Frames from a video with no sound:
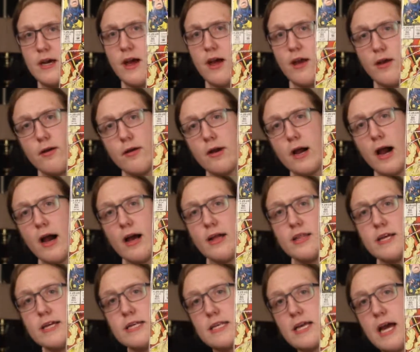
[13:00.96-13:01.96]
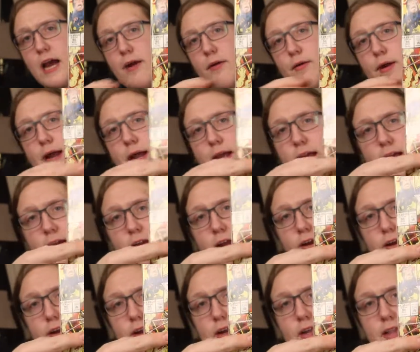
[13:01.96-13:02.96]
You got this guy right
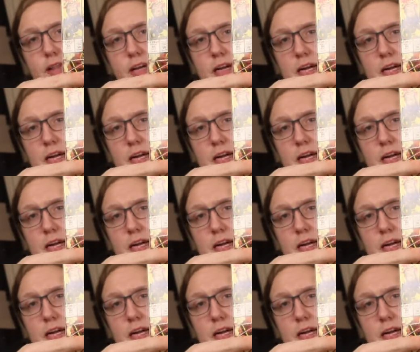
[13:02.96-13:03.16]
here in the